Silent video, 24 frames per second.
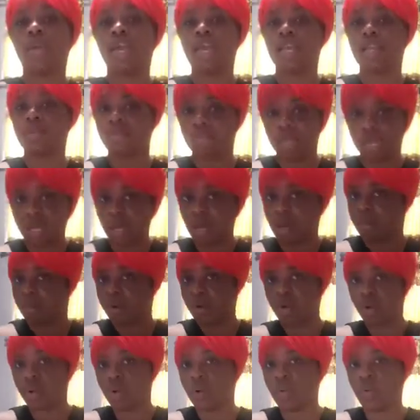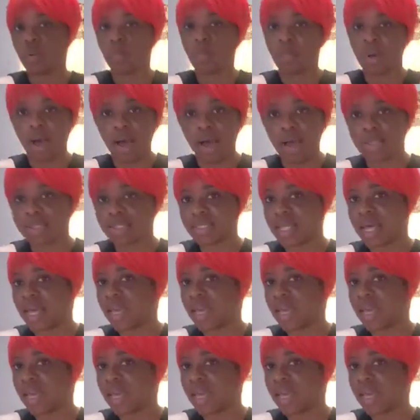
and become her own boss,